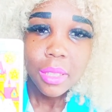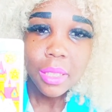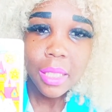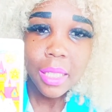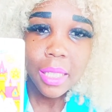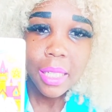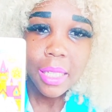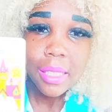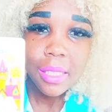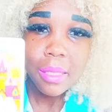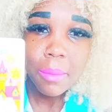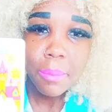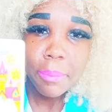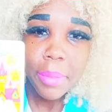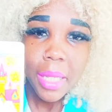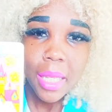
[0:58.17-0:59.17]
getting
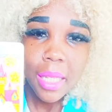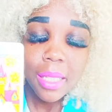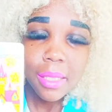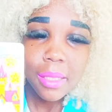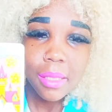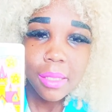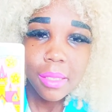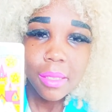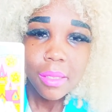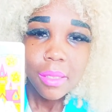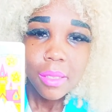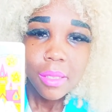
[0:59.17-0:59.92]
some pets,